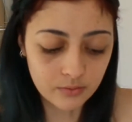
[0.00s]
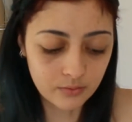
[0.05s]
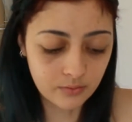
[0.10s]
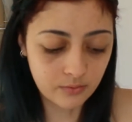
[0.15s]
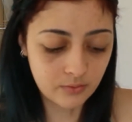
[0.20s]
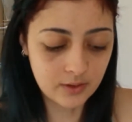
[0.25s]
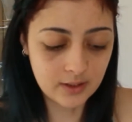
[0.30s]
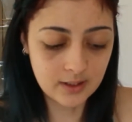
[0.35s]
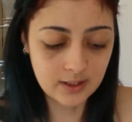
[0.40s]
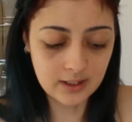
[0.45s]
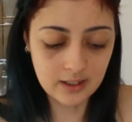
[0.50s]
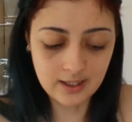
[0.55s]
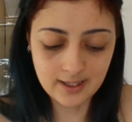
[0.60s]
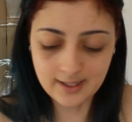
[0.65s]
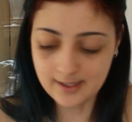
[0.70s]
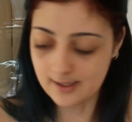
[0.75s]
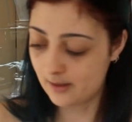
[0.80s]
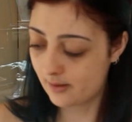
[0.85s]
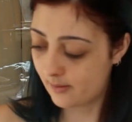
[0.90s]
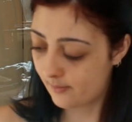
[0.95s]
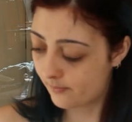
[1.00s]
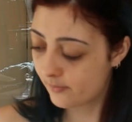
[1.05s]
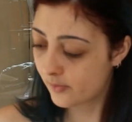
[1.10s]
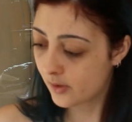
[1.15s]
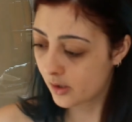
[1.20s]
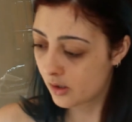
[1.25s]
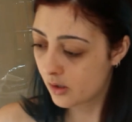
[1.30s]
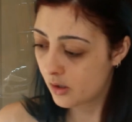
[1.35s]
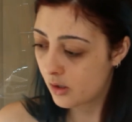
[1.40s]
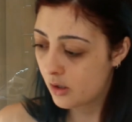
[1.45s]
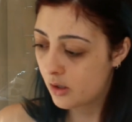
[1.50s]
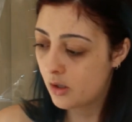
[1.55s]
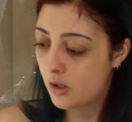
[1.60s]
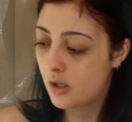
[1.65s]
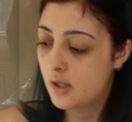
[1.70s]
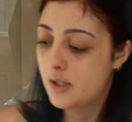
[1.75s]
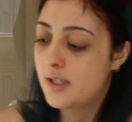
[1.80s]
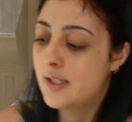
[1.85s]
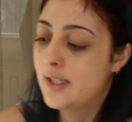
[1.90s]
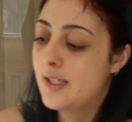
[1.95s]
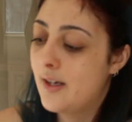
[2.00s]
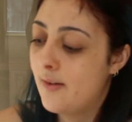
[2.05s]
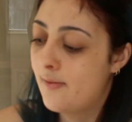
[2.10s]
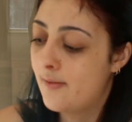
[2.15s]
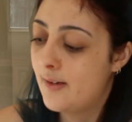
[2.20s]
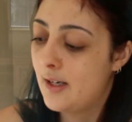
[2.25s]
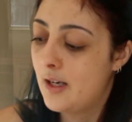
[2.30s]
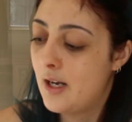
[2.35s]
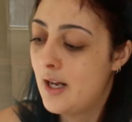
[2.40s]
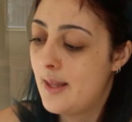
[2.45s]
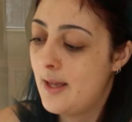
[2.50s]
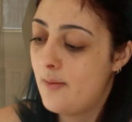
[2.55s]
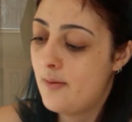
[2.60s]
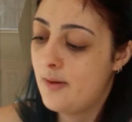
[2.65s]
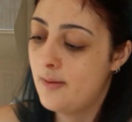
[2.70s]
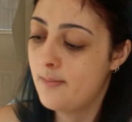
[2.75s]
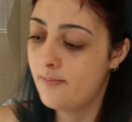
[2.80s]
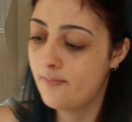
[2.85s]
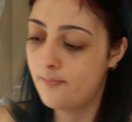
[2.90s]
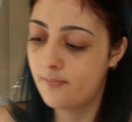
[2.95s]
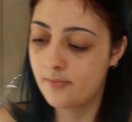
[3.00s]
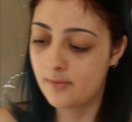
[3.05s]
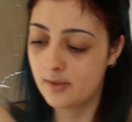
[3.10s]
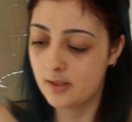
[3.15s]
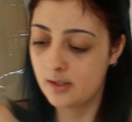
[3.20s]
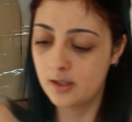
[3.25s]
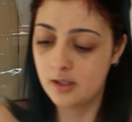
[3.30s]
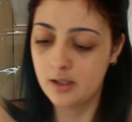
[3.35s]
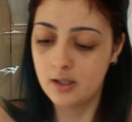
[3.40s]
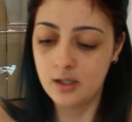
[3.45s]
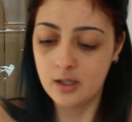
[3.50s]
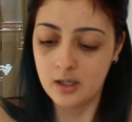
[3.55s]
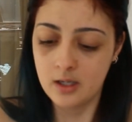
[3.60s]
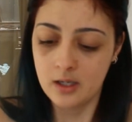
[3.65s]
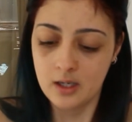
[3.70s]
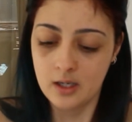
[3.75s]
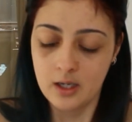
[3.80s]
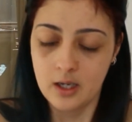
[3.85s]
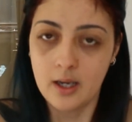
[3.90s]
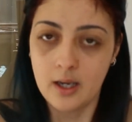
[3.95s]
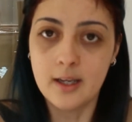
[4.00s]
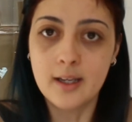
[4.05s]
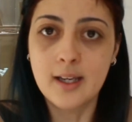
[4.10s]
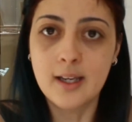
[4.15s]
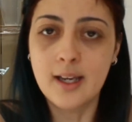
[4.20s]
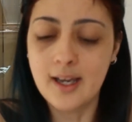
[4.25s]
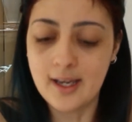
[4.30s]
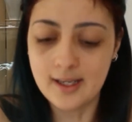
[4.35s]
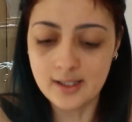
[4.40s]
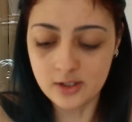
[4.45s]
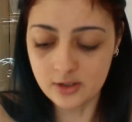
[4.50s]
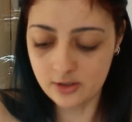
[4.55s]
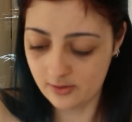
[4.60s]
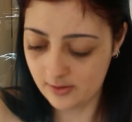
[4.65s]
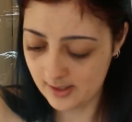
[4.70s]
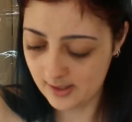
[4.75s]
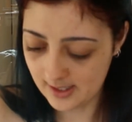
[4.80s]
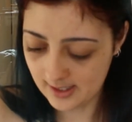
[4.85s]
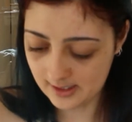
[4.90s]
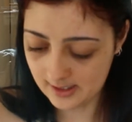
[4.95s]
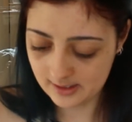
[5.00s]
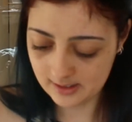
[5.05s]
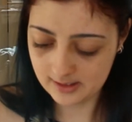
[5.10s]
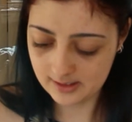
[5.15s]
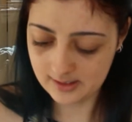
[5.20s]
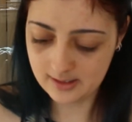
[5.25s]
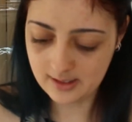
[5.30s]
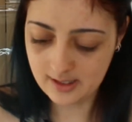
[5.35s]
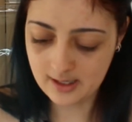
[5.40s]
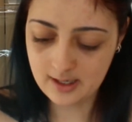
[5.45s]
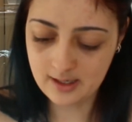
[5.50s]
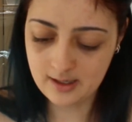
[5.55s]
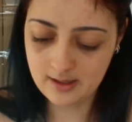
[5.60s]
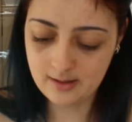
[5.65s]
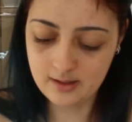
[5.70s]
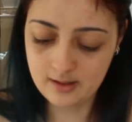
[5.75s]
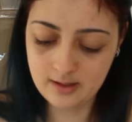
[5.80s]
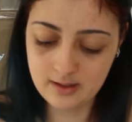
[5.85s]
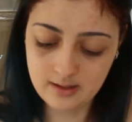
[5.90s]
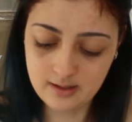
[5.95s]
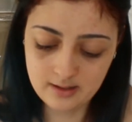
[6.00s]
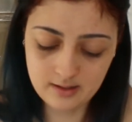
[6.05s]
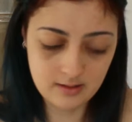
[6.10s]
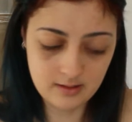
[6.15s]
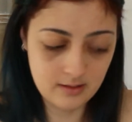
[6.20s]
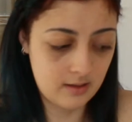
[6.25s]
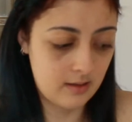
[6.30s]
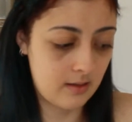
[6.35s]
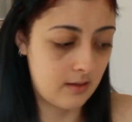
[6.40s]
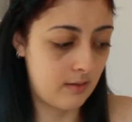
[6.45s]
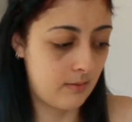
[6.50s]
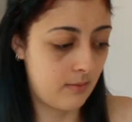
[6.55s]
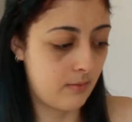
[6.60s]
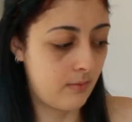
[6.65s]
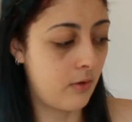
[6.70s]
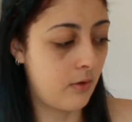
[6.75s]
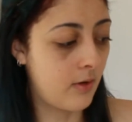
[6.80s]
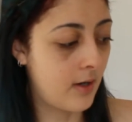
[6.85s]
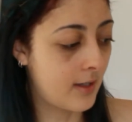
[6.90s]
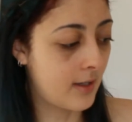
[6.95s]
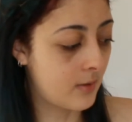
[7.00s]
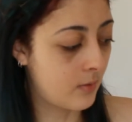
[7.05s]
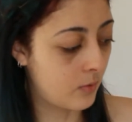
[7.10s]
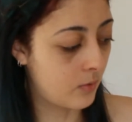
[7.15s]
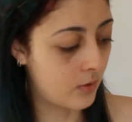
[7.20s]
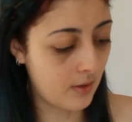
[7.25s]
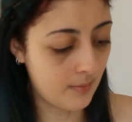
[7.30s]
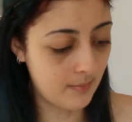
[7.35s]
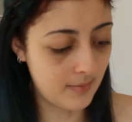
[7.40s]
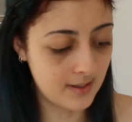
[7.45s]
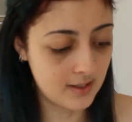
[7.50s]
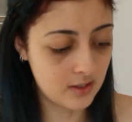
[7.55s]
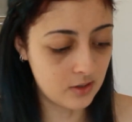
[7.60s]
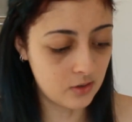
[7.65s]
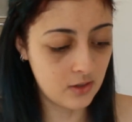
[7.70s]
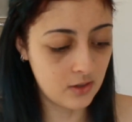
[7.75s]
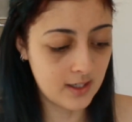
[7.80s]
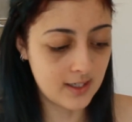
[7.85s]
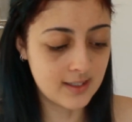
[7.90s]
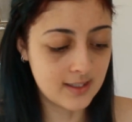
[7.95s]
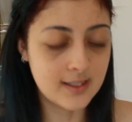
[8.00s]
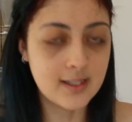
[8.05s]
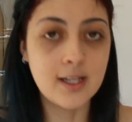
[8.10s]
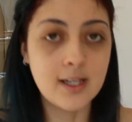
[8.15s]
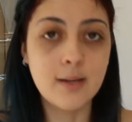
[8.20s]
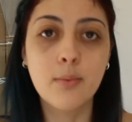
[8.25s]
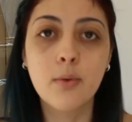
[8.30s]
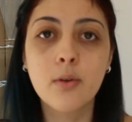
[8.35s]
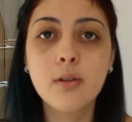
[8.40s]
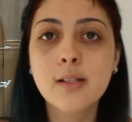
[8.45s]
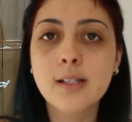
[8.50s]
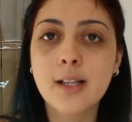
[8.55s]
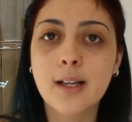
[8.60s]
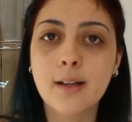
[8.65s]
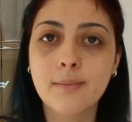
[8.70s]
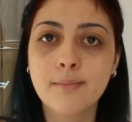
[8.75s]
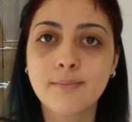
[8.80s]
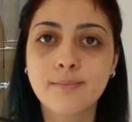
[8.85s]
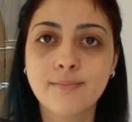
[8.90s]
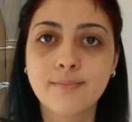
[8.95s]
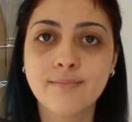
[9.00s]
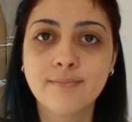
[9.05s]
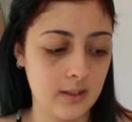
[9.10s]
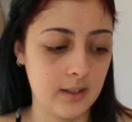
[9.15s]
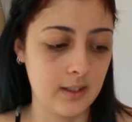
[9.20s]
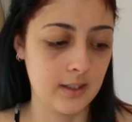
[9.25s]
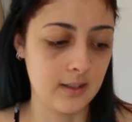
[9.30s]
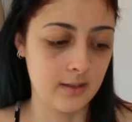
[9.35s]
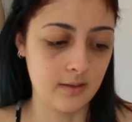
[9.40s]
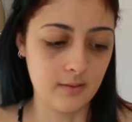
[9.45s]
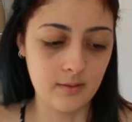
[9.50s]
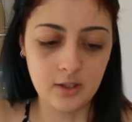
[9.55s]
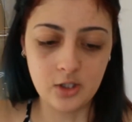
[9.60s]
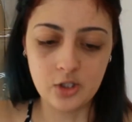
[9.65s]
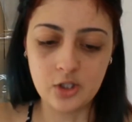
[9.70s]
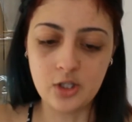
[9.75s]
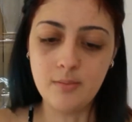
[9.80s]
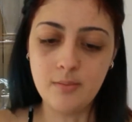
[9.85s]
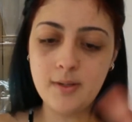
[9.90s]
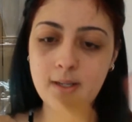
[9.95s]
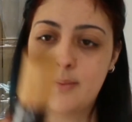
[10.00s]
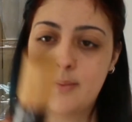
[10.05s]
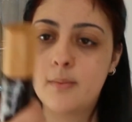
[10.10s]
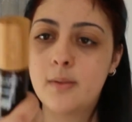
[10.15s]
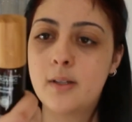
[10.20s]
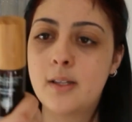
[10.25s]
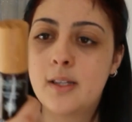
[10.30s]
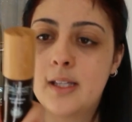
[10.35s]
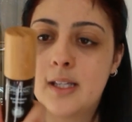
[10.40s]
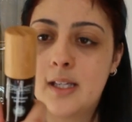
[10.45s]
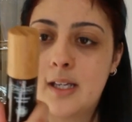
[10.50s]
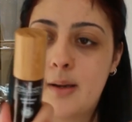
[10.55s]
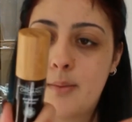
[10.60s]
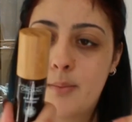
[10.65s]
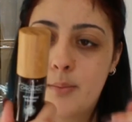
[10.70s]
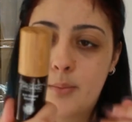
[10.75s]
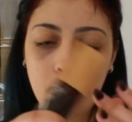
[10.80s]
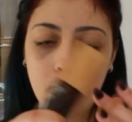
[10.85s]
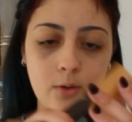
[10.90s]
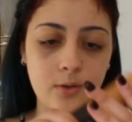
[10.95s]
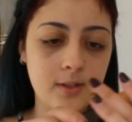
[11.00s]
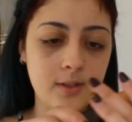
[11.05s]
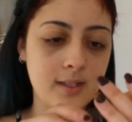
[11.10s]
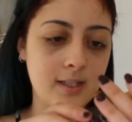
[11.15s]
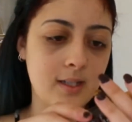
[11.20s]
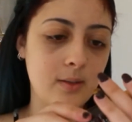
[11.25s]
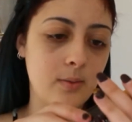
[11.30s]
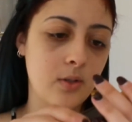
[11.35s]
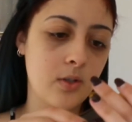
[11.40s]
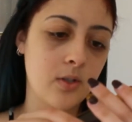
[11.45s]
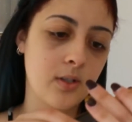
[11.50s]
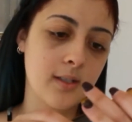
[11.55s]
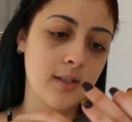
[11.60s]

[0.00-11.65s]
really like it. Definitely like that one. Okay, so the next product we'll jump into is the bronzer. Okay, so I'm going to jump in with the bronzer, which